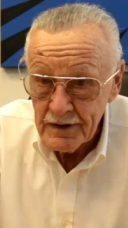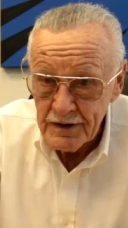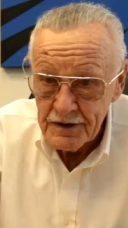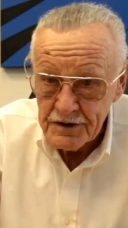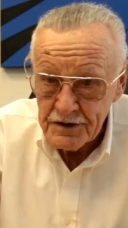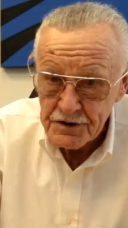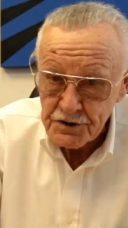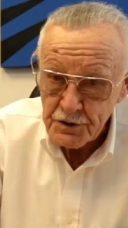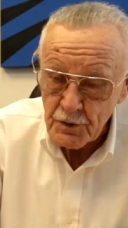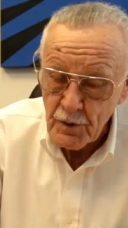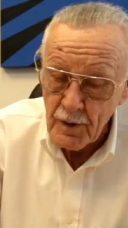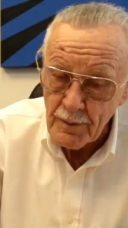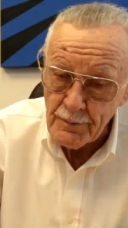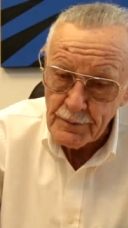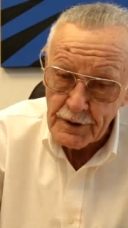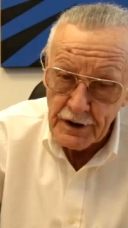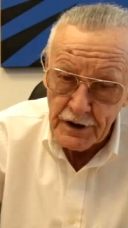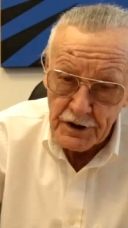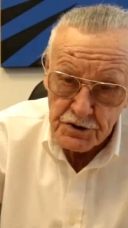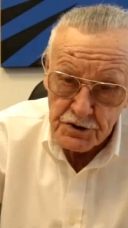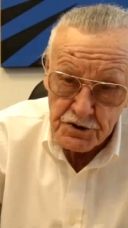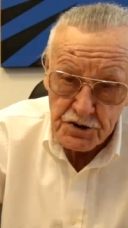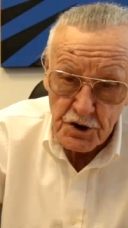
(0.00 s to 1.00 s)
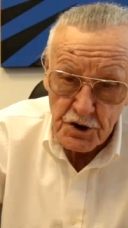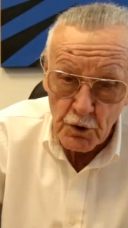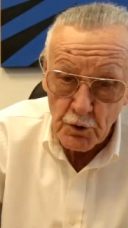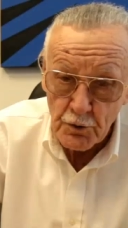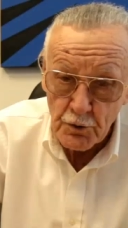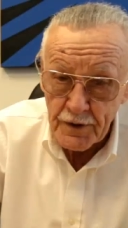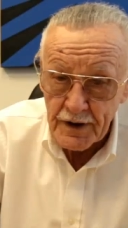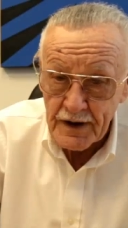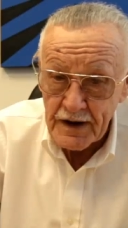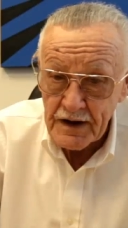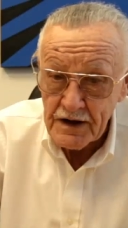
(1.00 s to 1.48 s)
So I'm going to
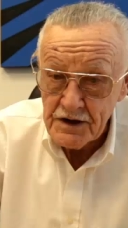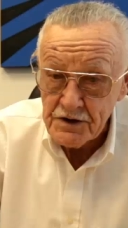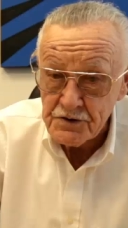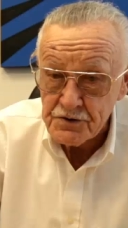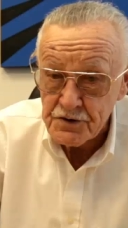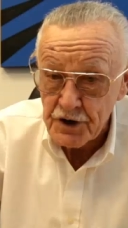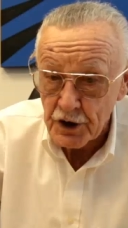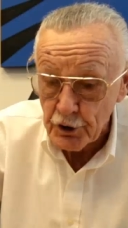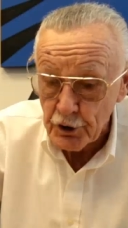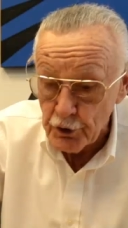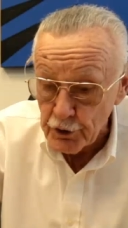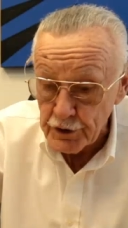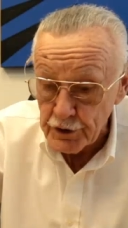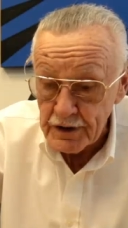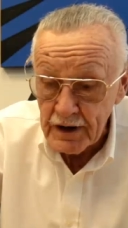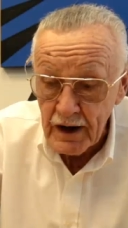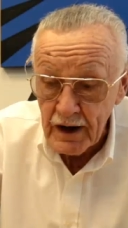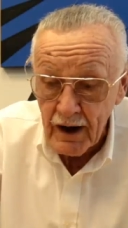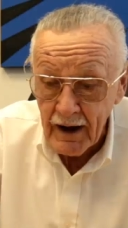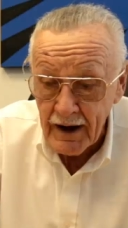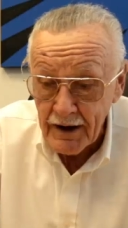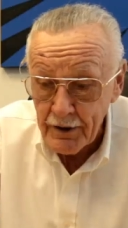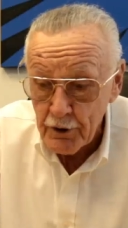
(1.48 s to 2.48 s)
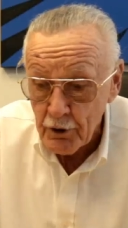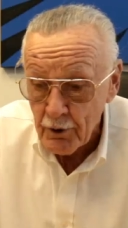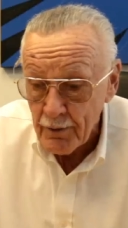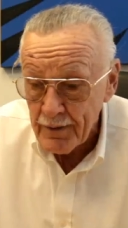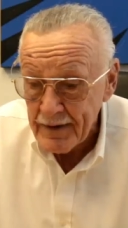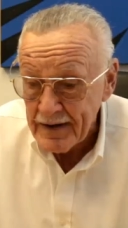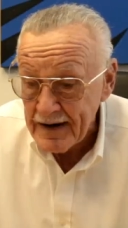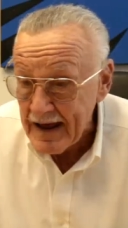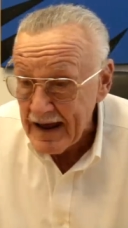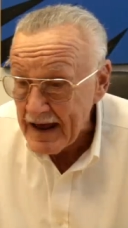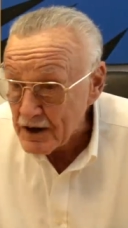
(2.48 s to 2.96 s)
show that he's a good guy or
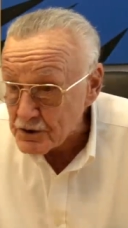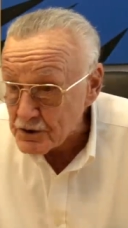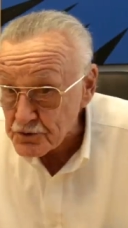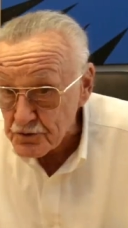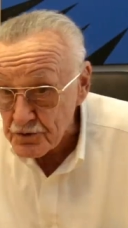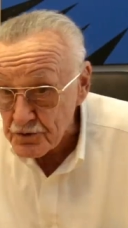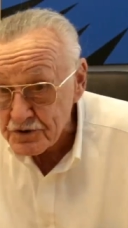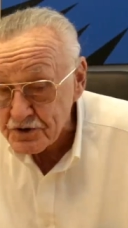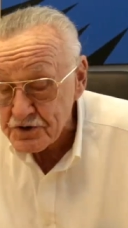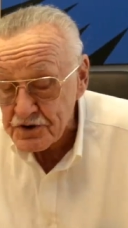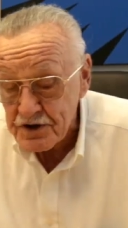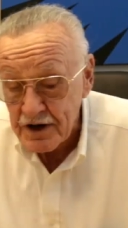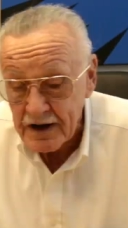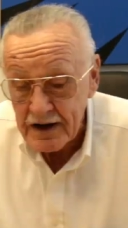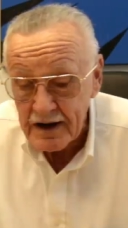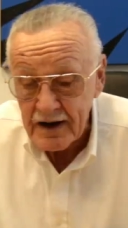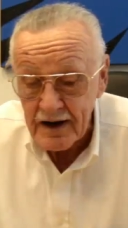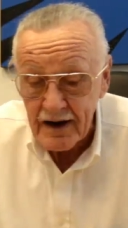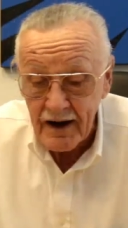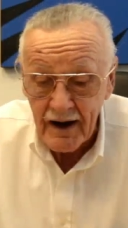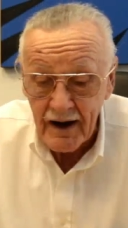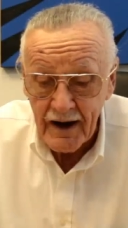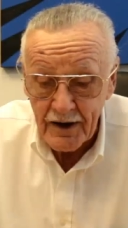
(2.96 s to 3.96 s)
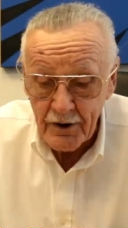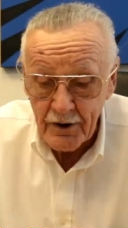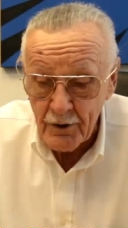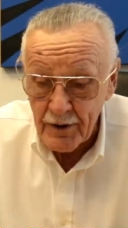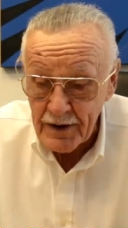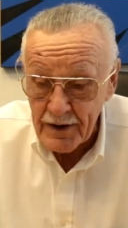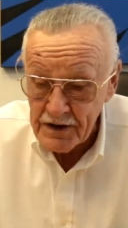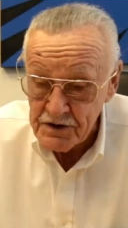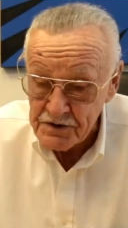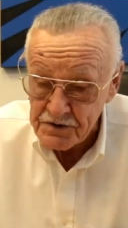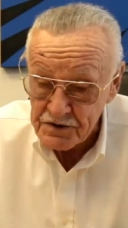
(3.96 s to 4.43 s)
an interesting guy,
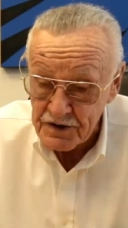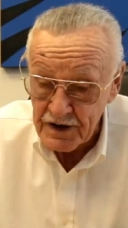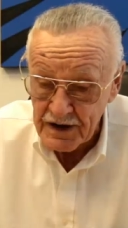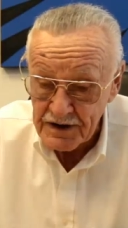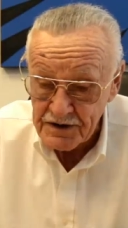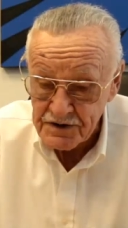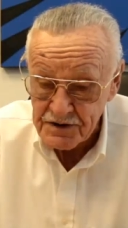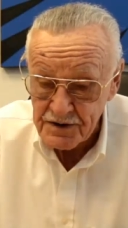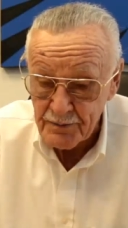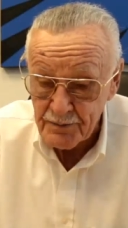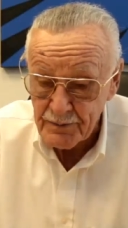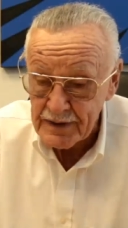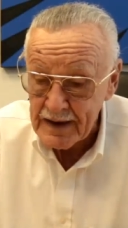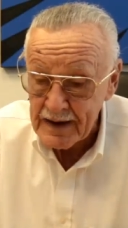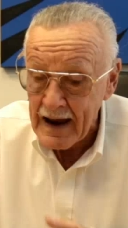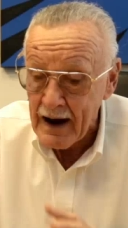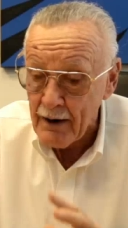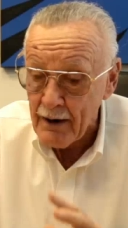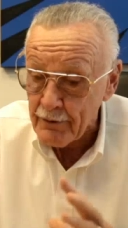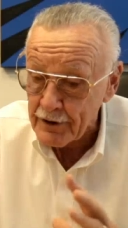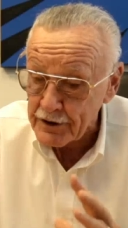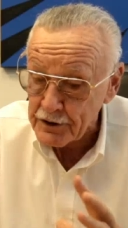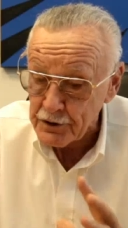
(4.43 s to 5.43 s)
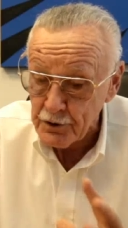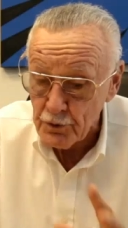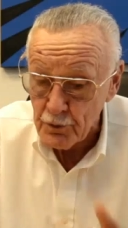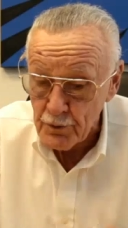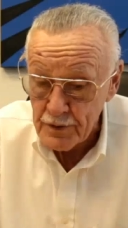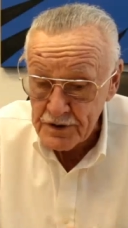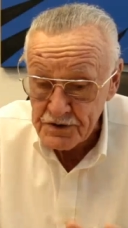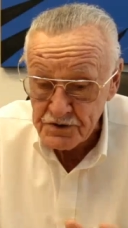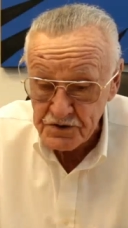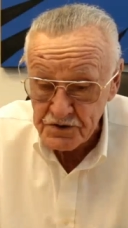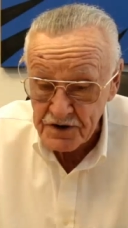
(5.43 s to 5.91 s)
or he's got some
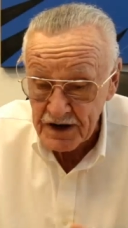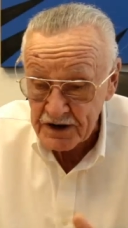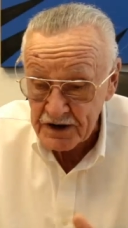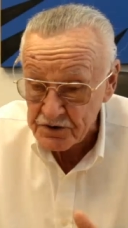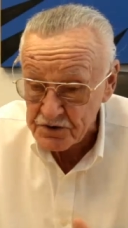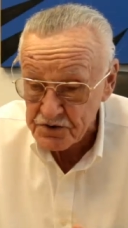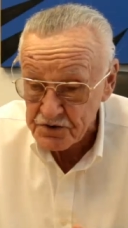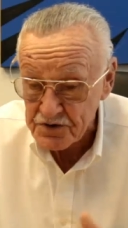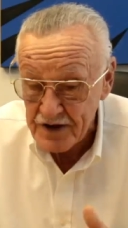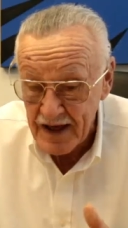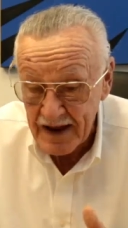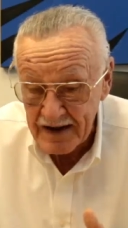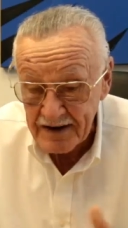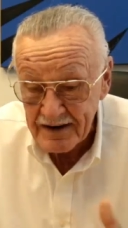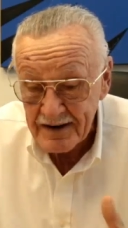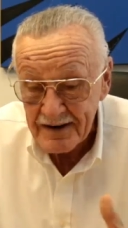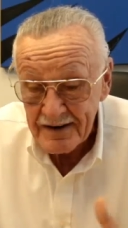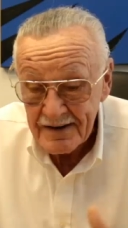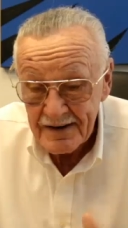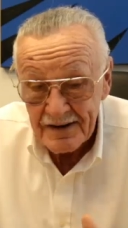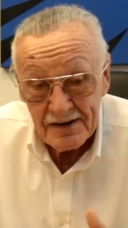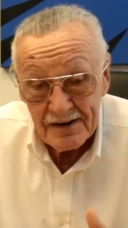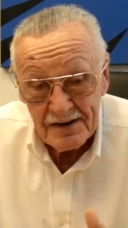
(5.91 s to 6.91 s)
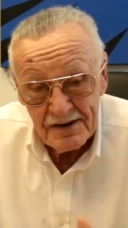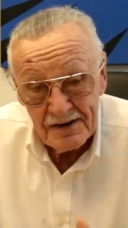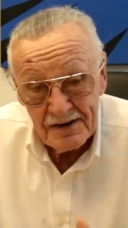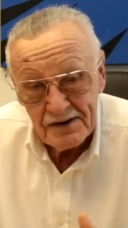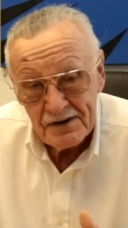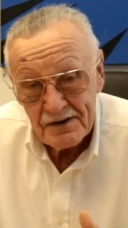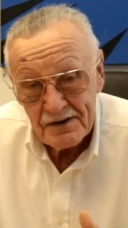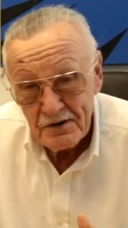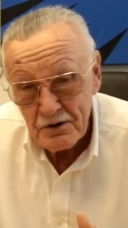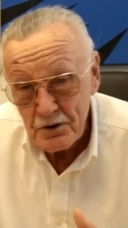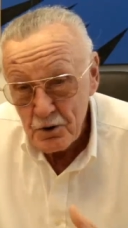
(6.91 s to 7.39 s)
characteristics that
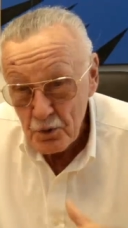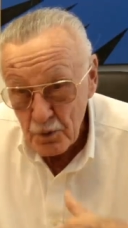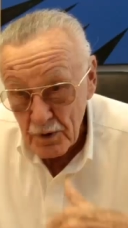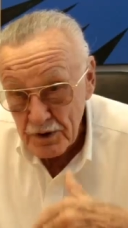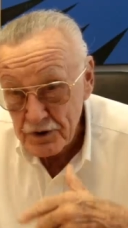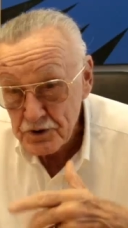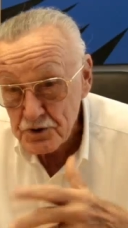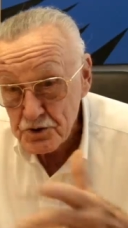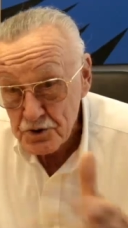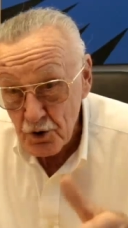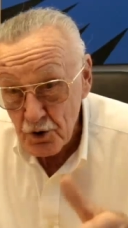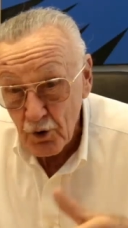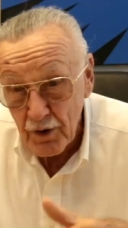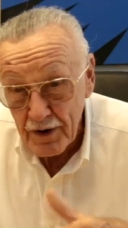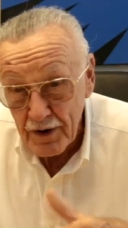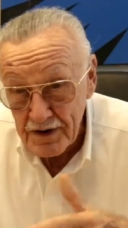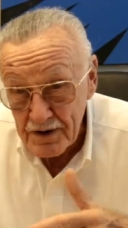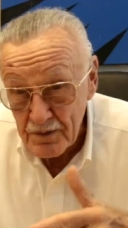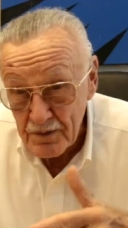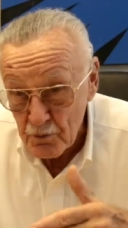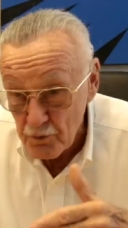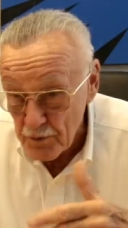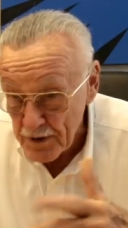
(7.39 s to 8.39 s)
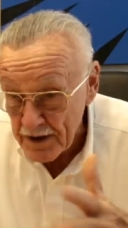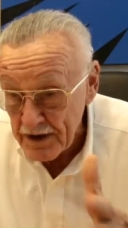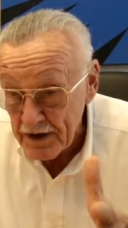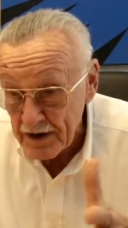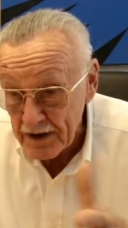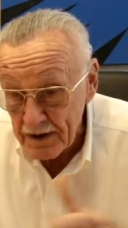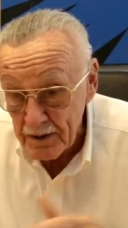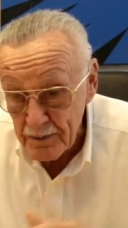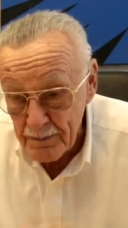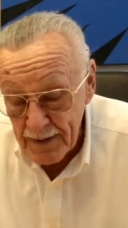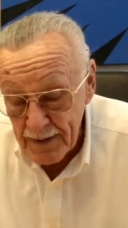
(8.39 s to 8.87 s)
you enjoy
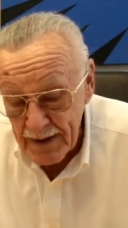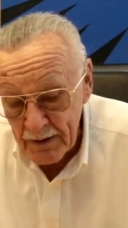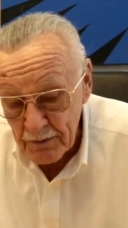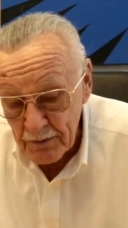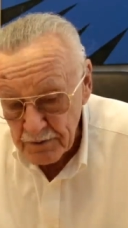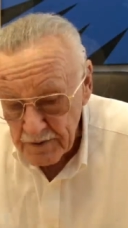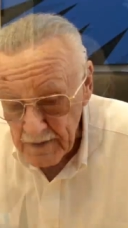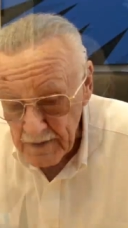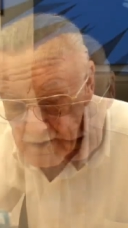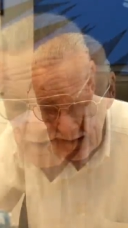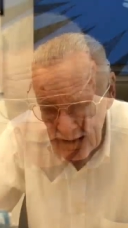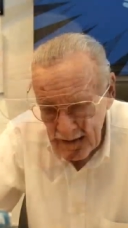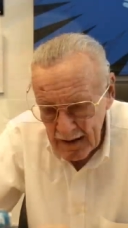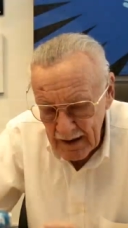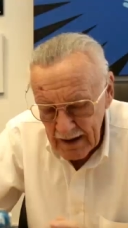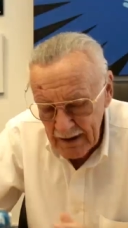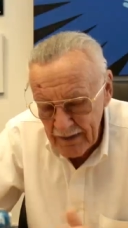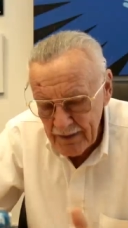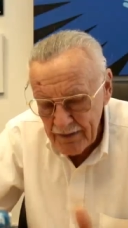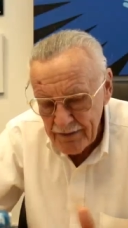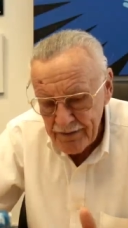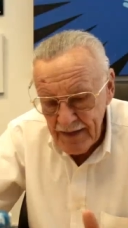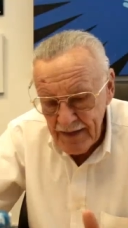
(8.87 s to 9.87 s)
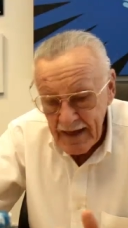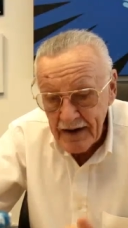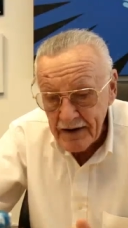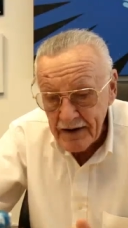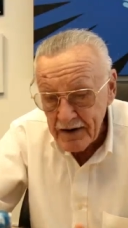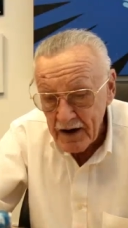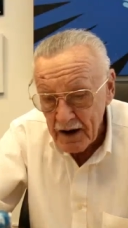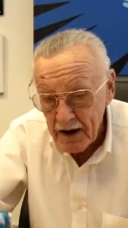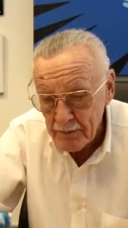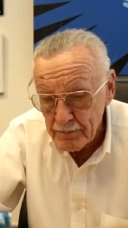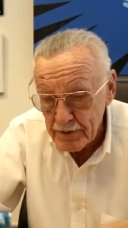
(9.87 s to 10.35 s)
reading about.
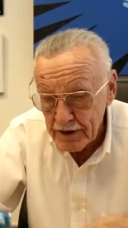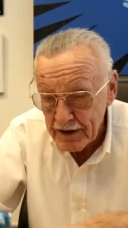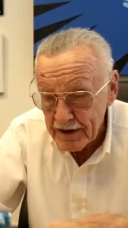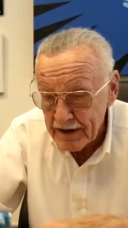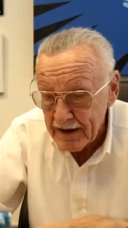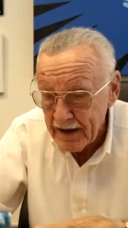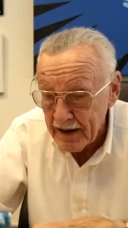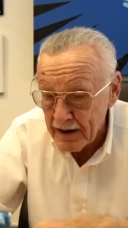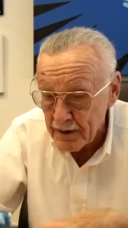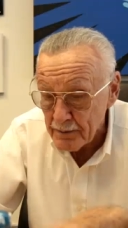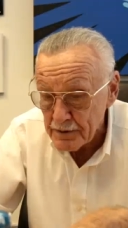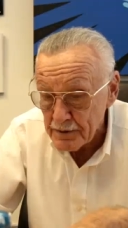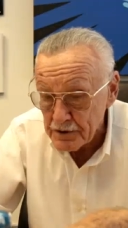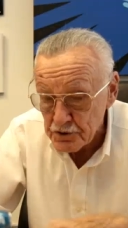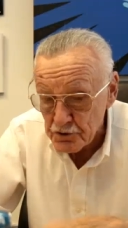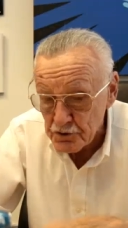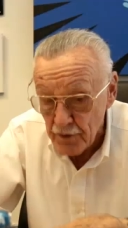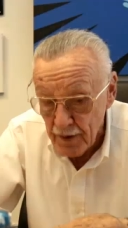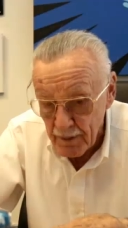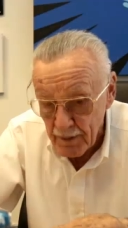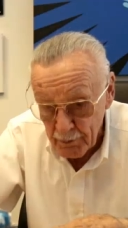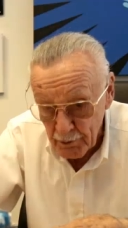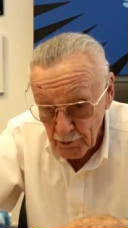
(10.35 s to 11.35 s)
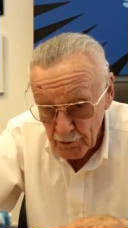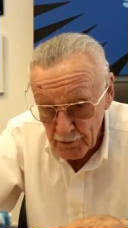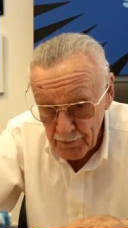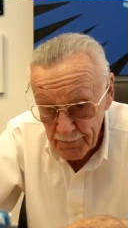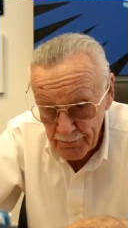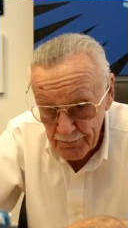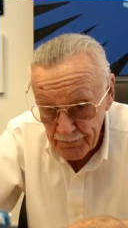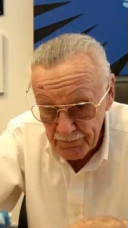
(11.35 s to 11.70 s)
Then I'm going to get him in trouble.